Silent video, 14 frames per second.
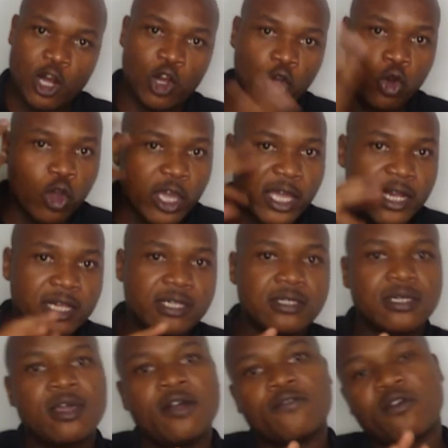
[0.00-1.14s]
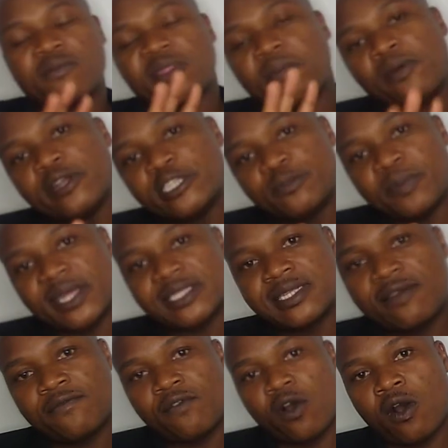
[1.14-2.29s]
Look at it from the
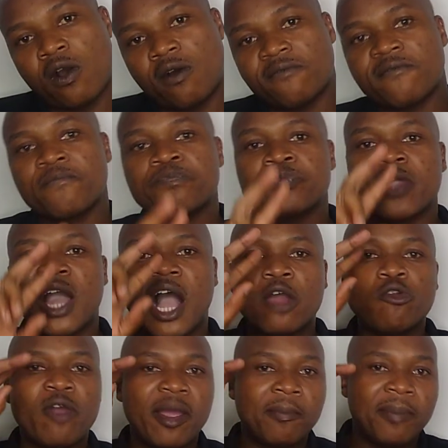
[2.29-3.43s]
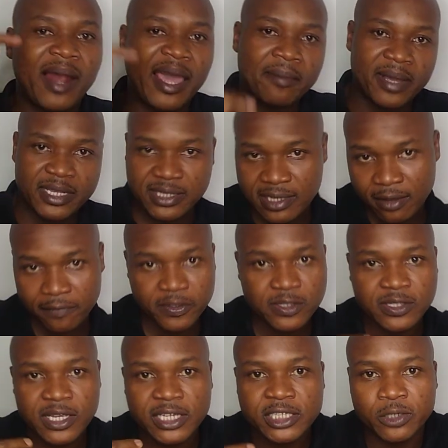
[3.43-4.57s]
perspective of how do I apply myself in
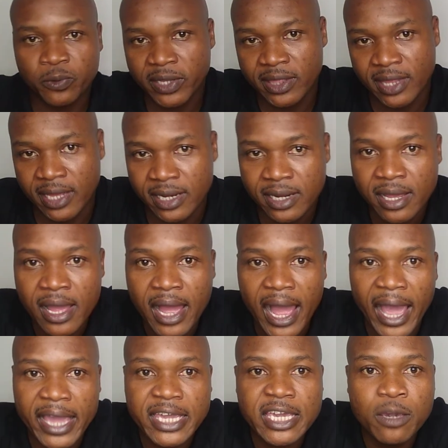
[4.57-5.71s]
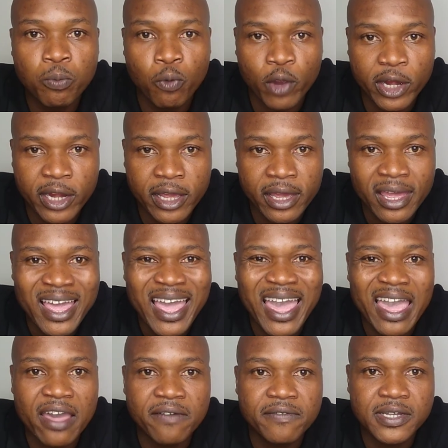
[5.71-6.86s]
such a way that I keep winning
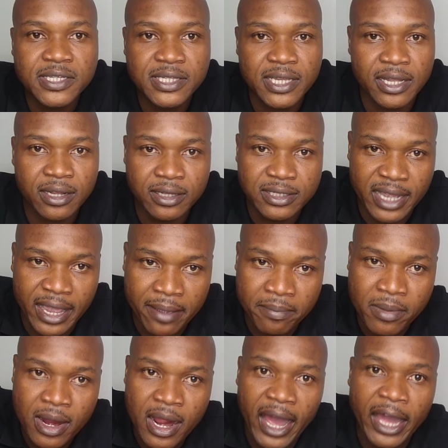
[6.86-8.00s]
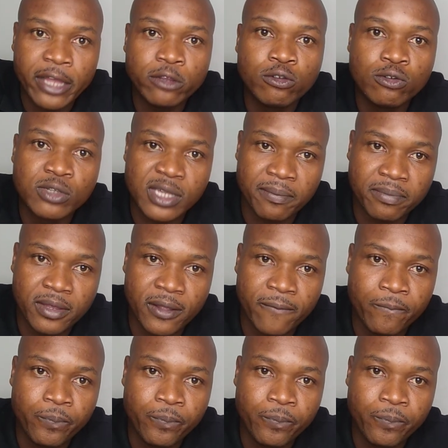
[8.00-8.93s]
every single time I do something.